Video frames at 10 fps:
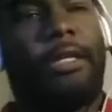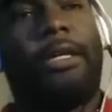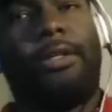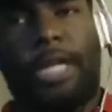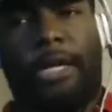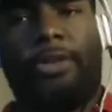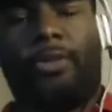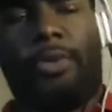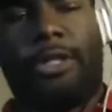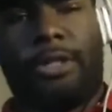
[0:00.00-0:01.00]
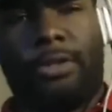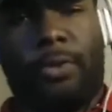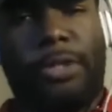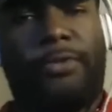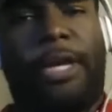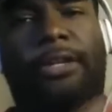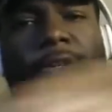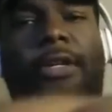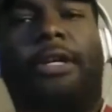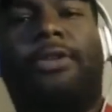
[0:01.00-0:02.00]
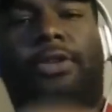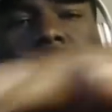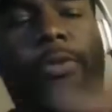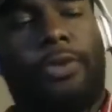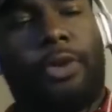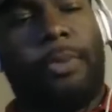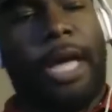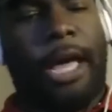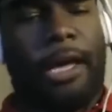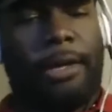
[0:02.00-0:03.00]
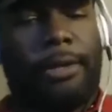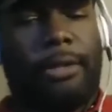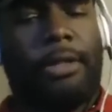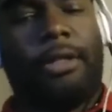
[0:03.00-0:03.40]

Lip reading: Yeah, the risk factor. You're behind.